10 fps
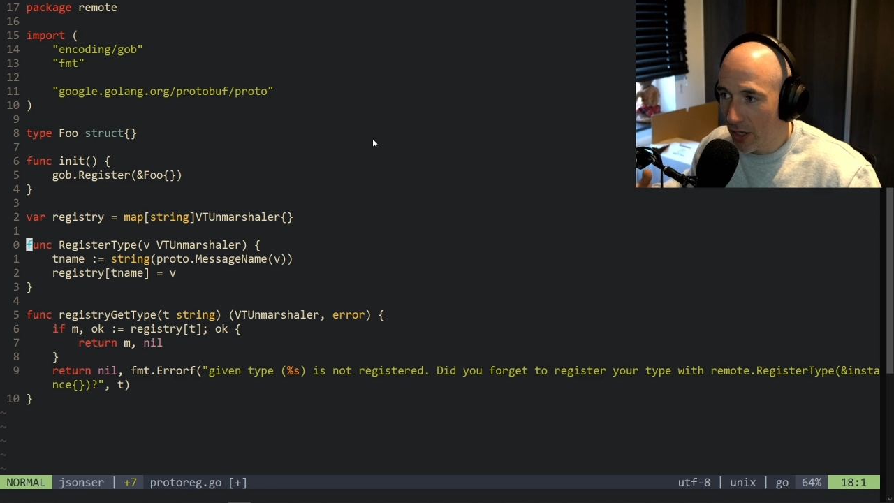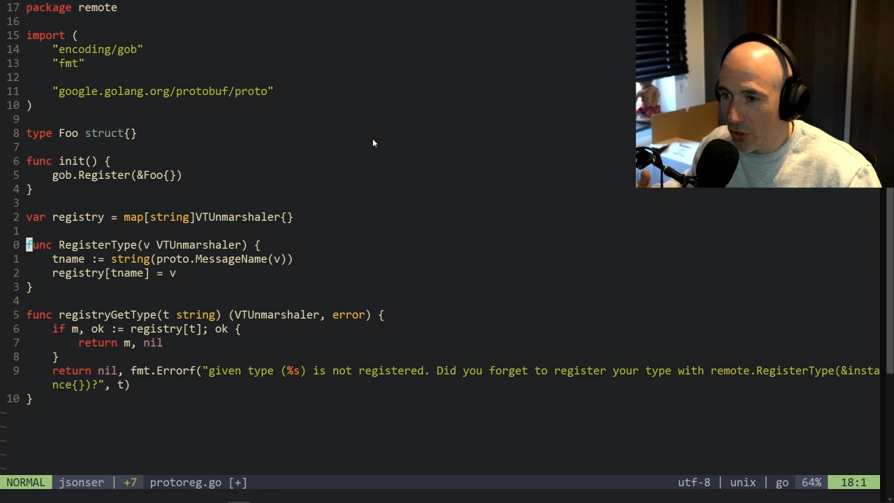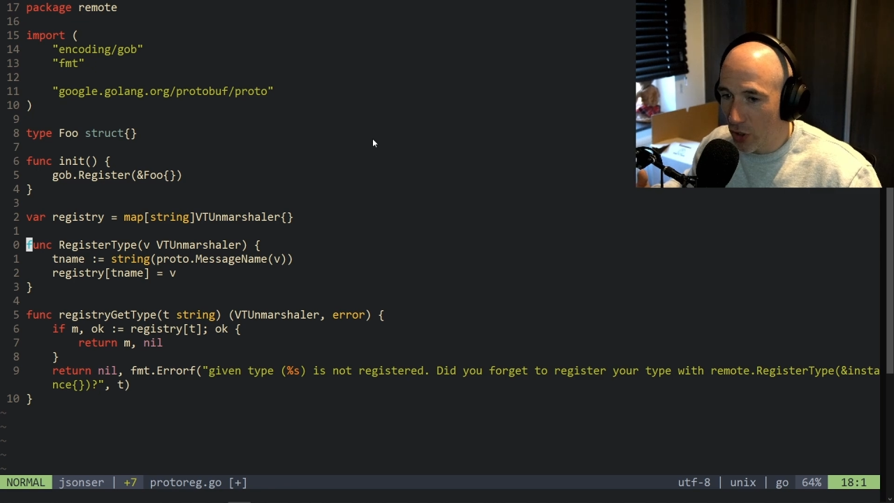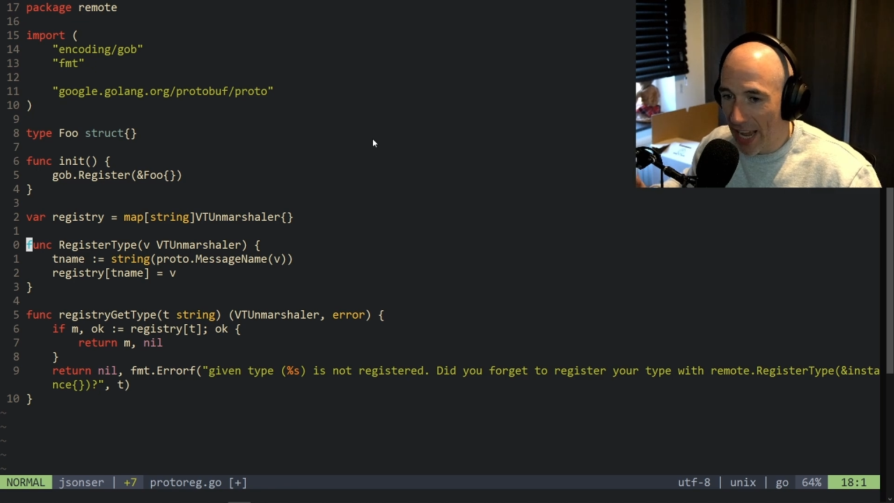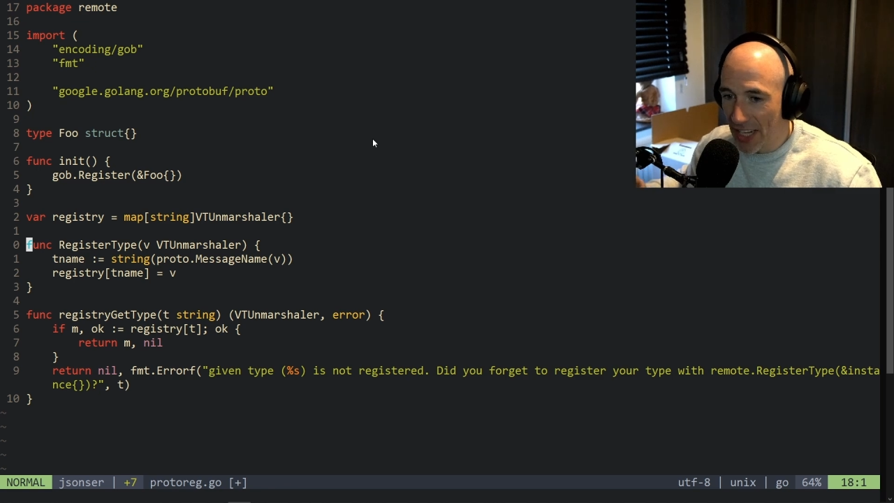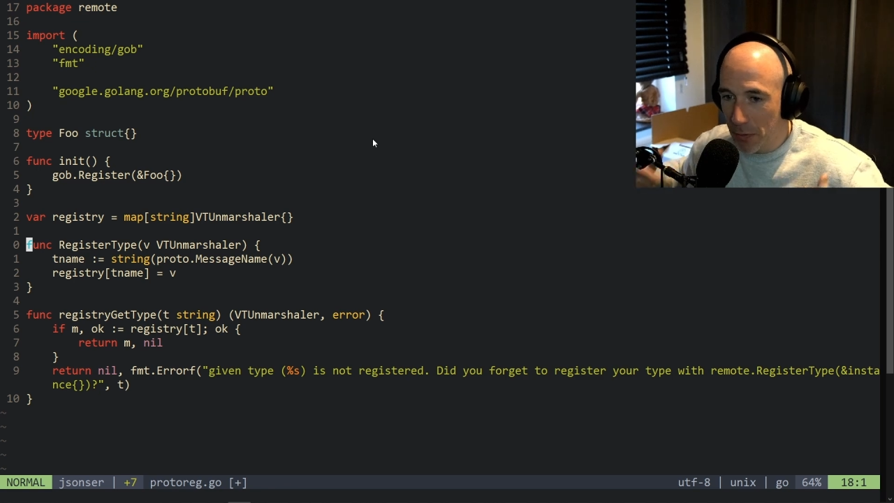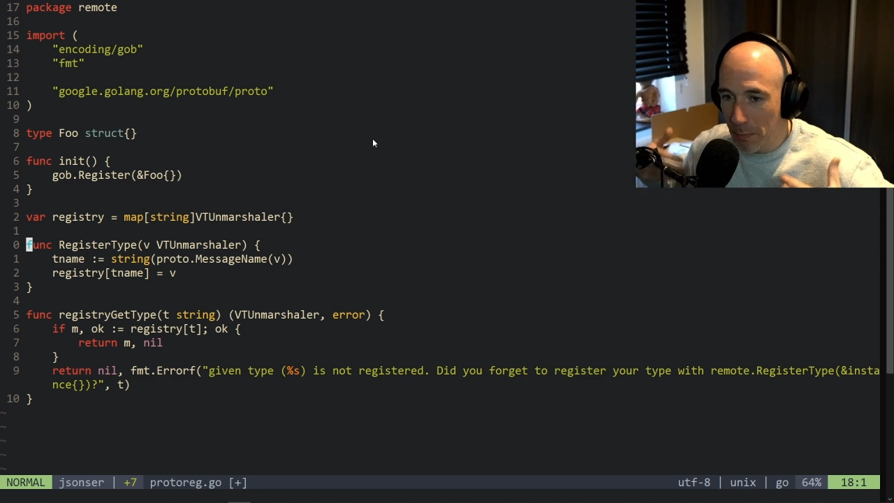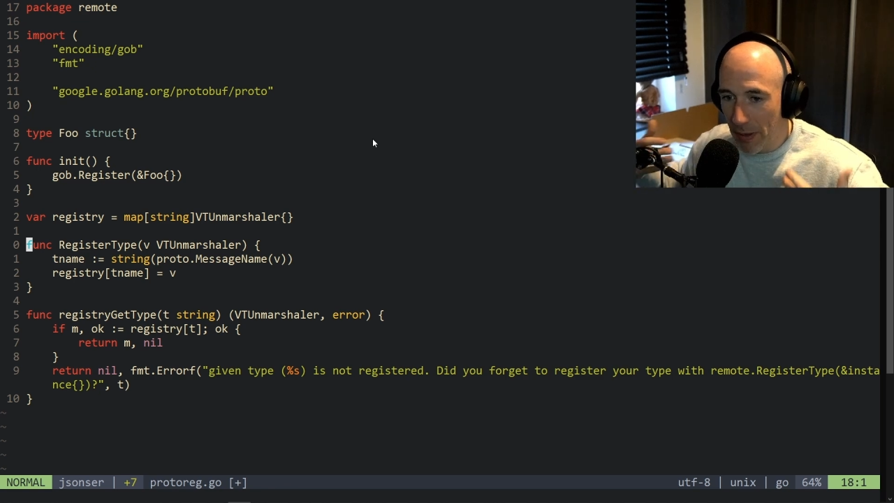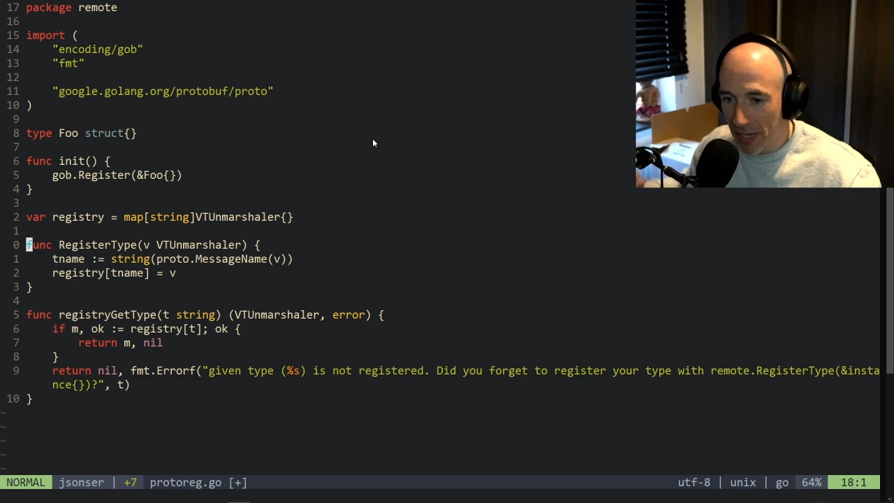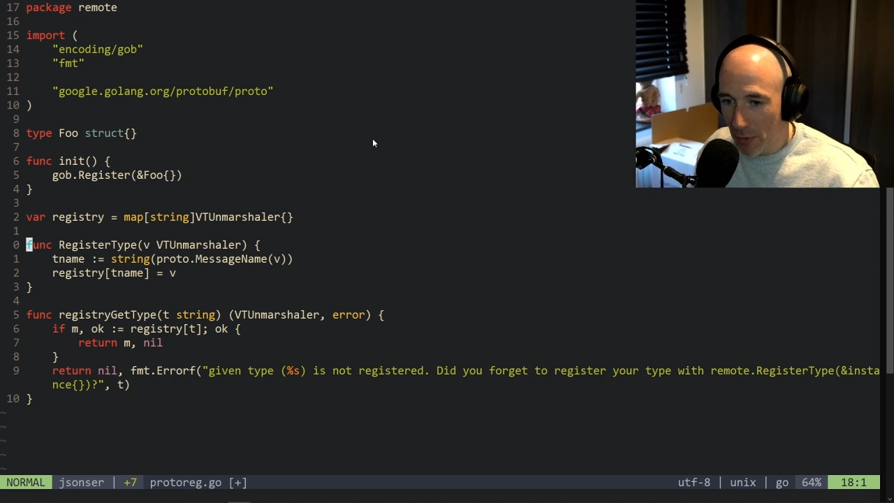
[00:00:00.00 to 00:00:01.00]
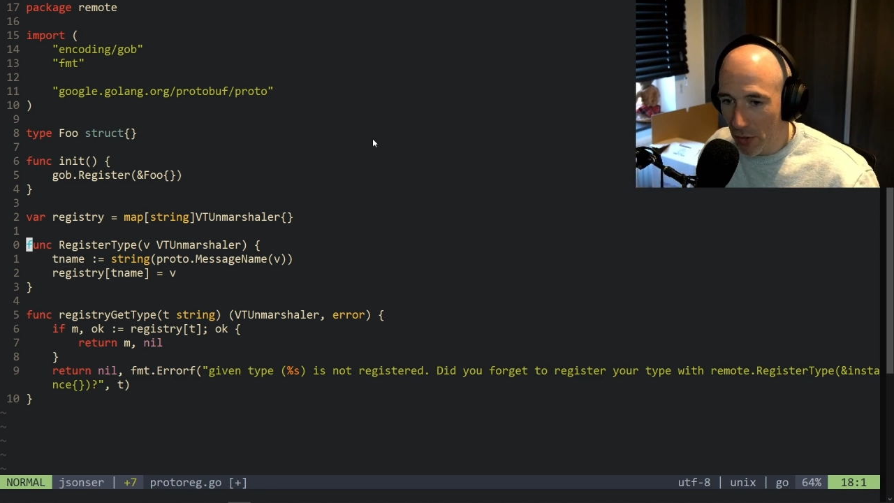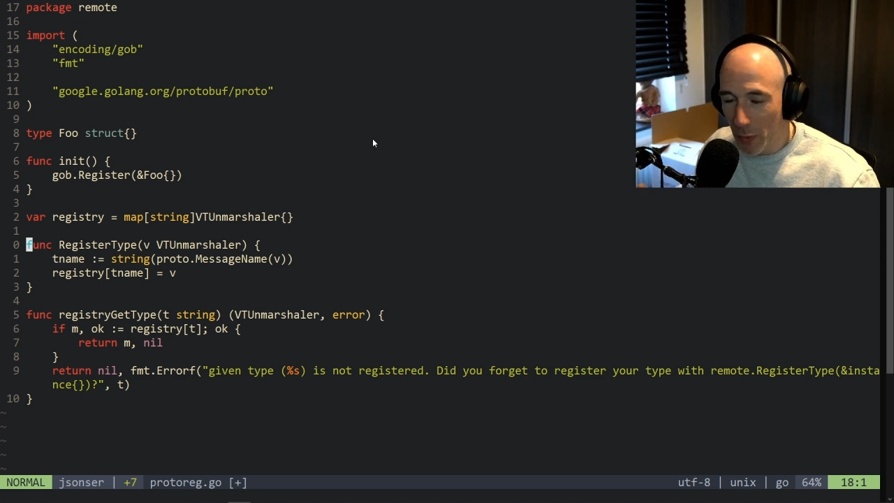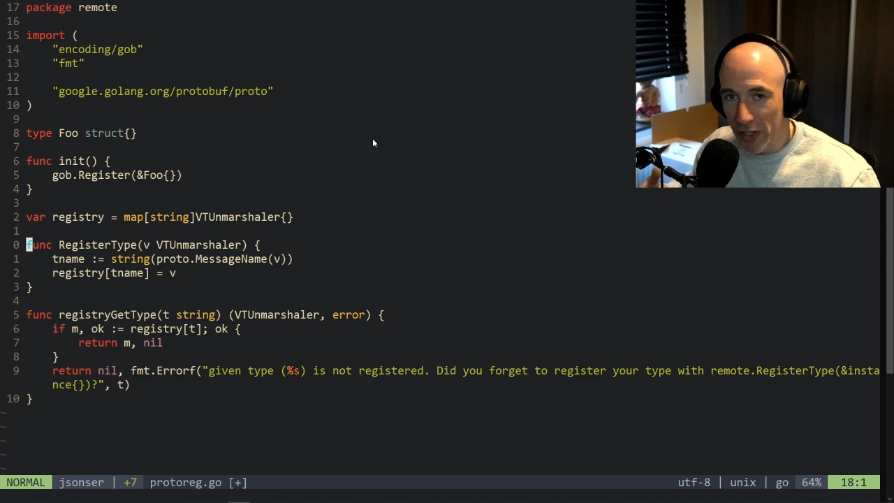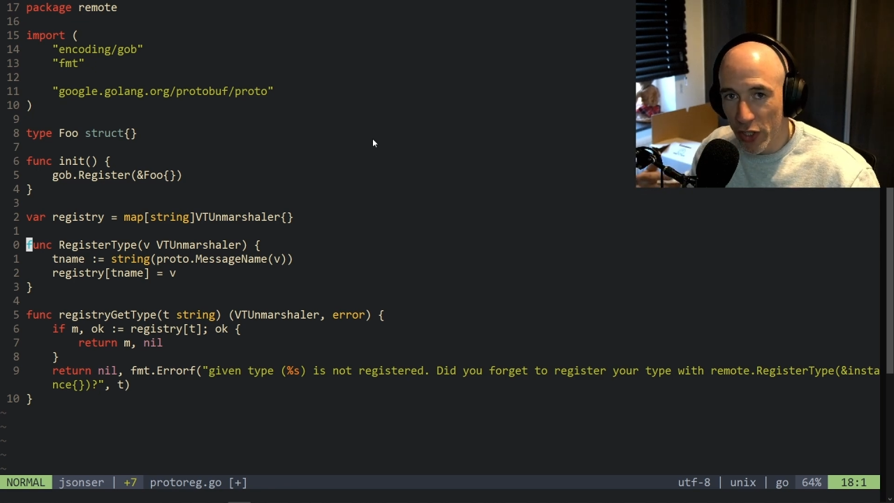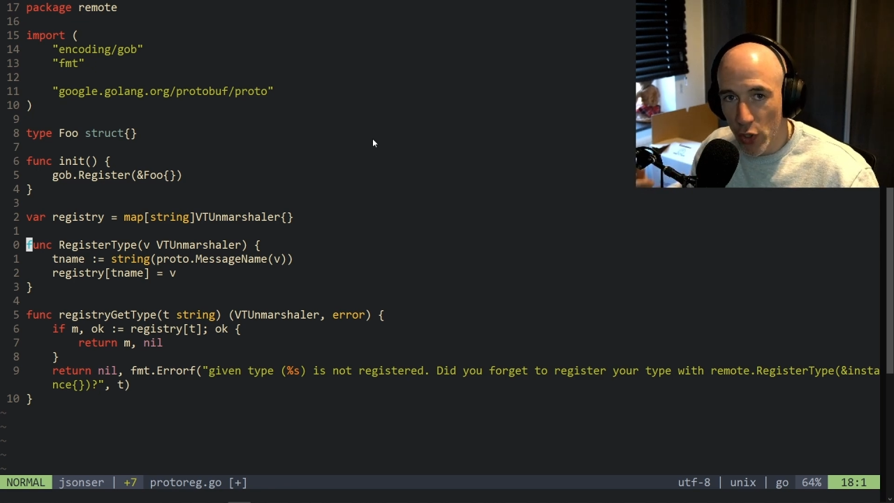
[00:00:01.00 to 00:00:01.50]
you're gonna experiment
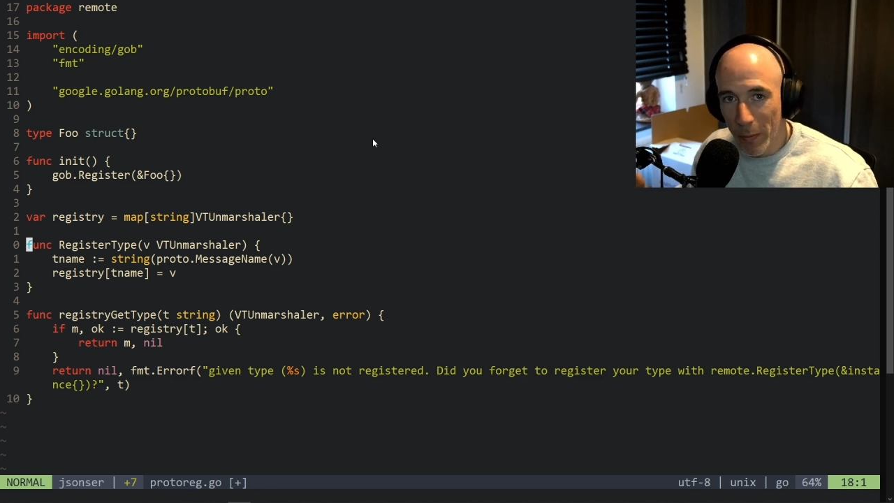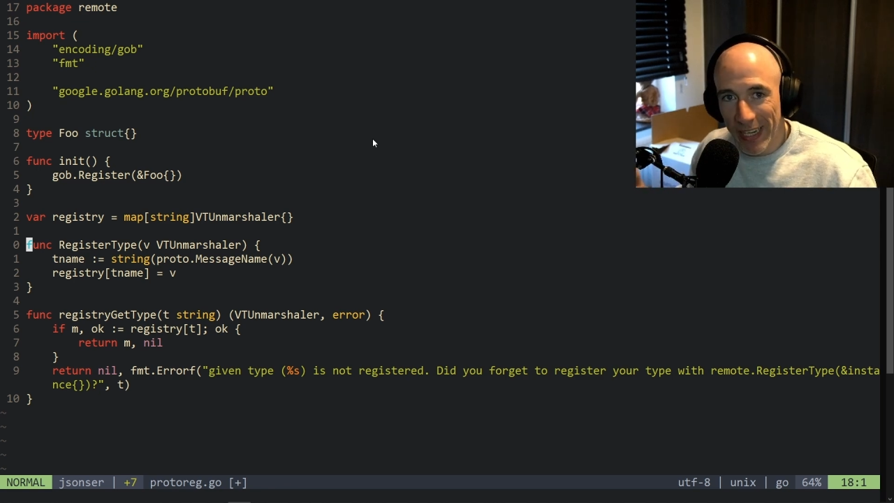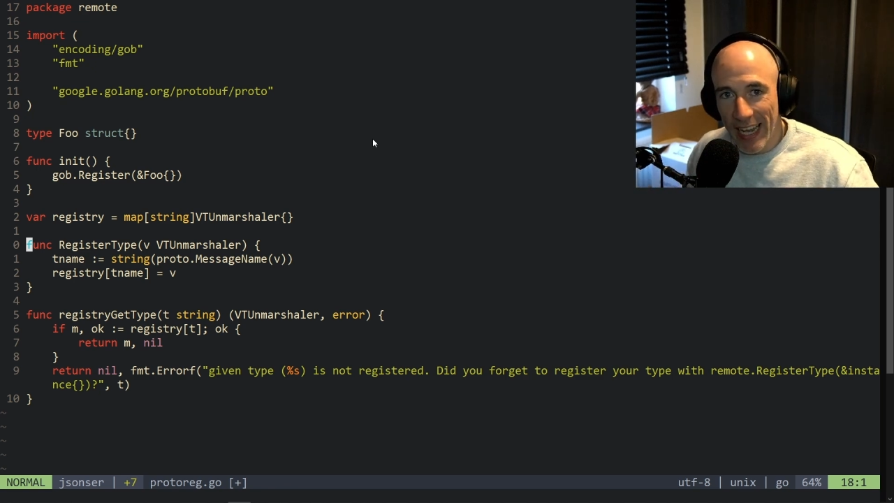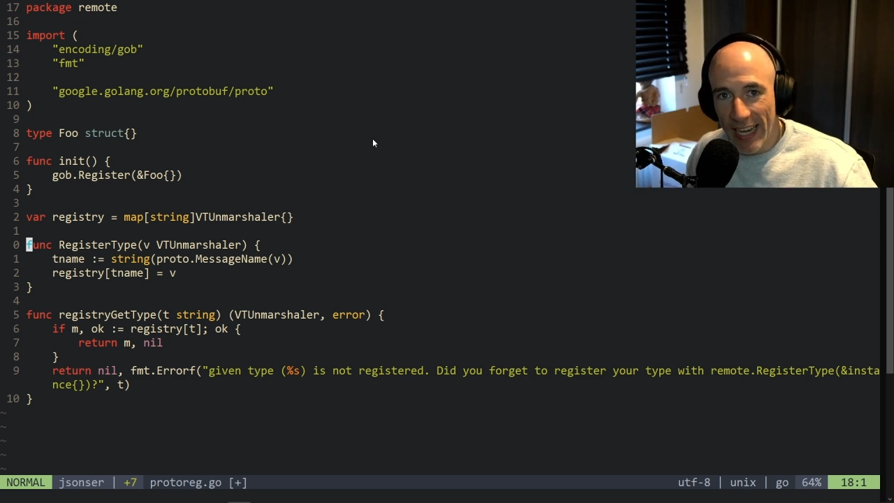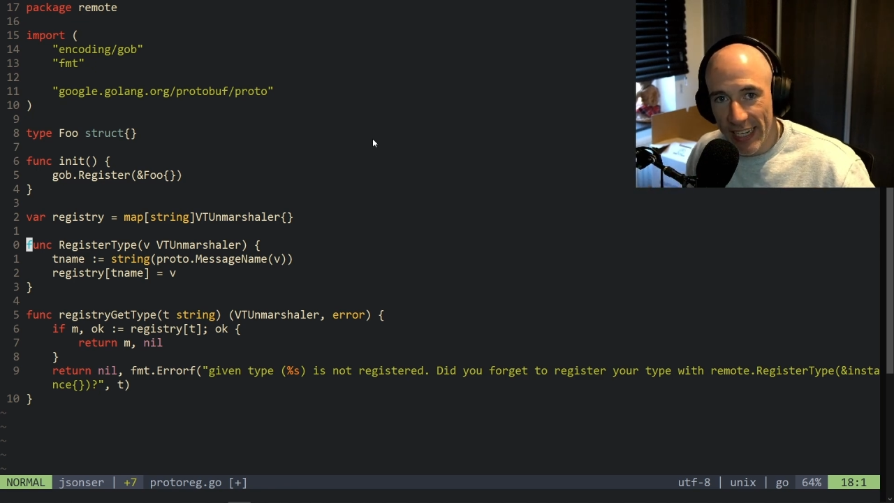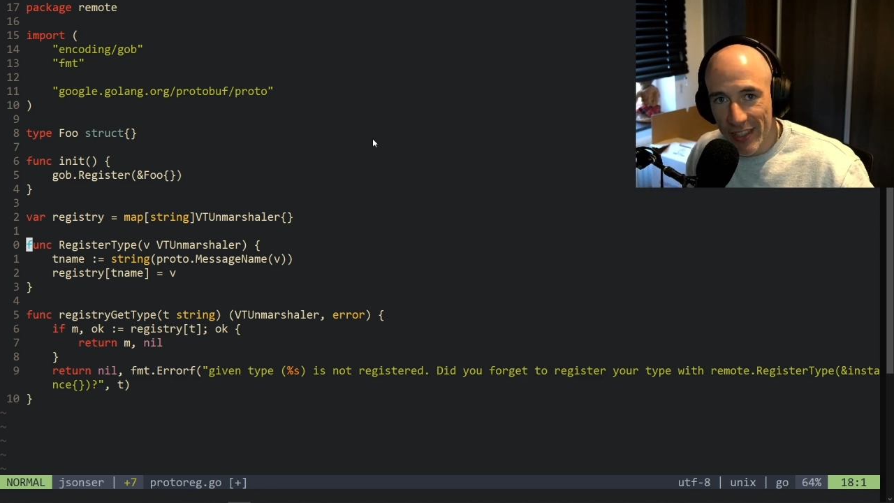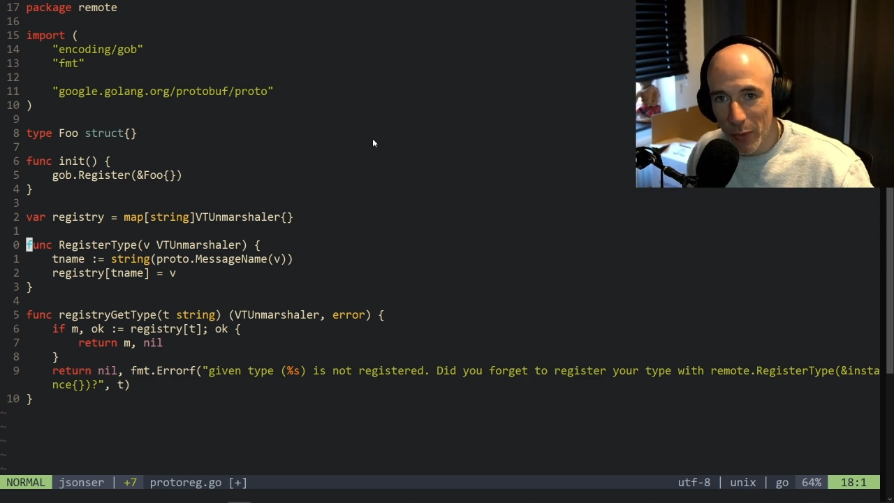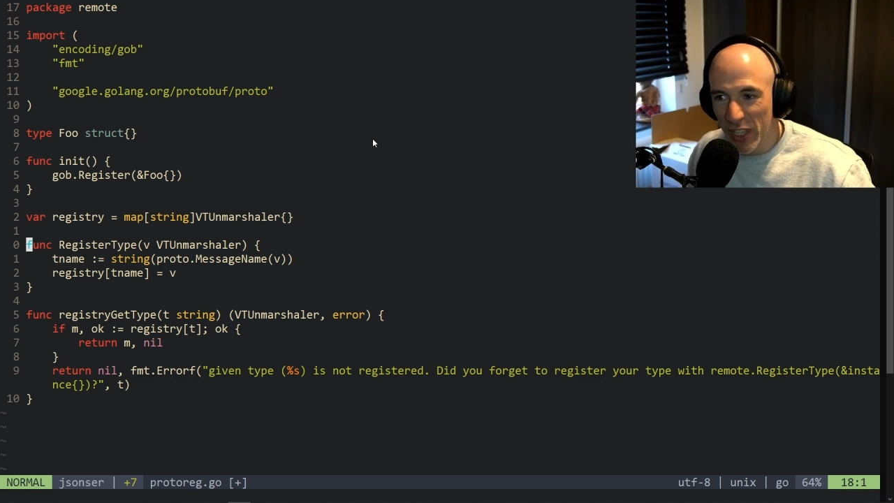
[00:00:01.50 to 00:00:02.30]
with new mechanics,